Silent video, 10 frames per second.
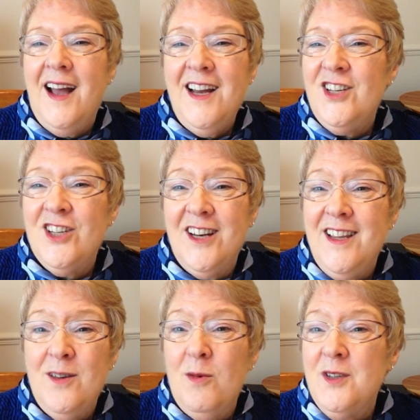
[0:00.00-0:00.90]
Actually,
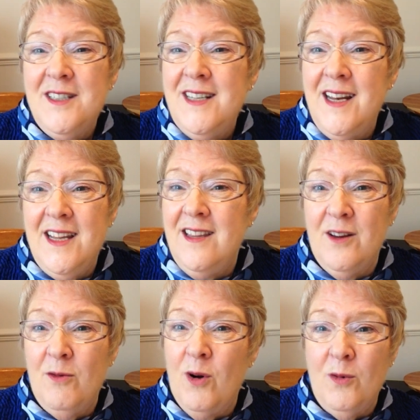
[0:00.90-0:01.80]
there wasn't anything
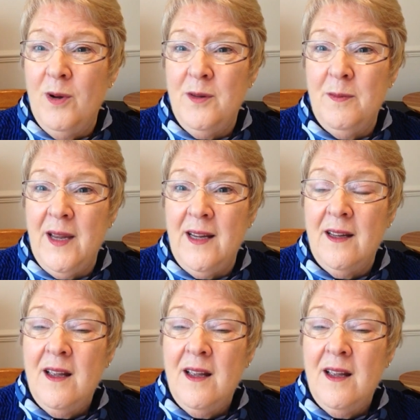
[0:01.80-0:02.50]
wrong with me.